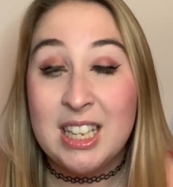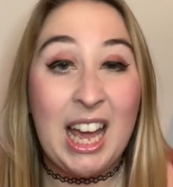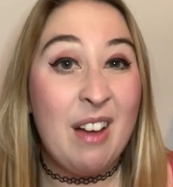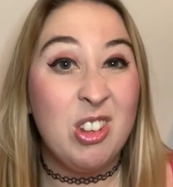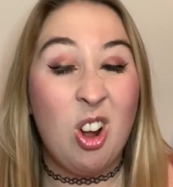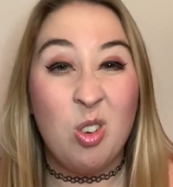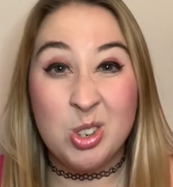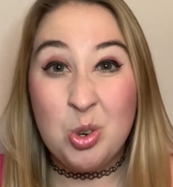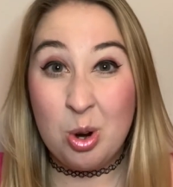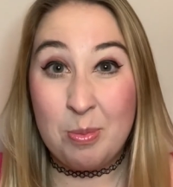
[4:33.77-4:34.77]
They have their own
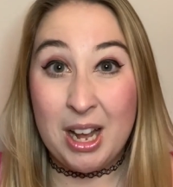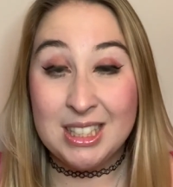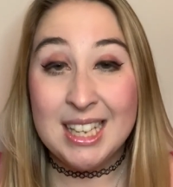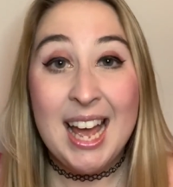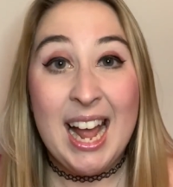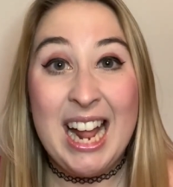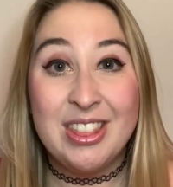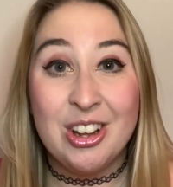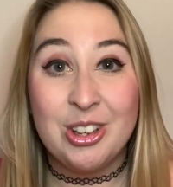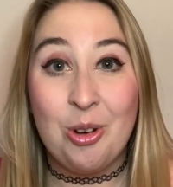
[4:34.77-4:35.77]
tour bus
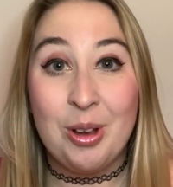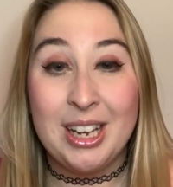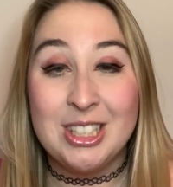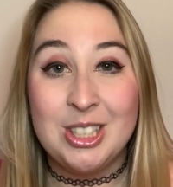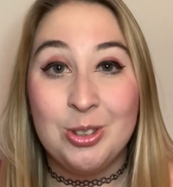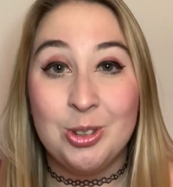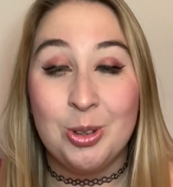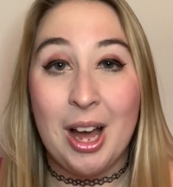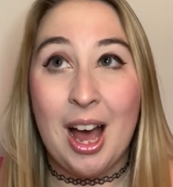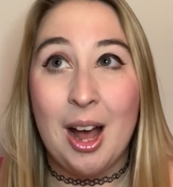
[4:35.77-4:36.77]
and they're going to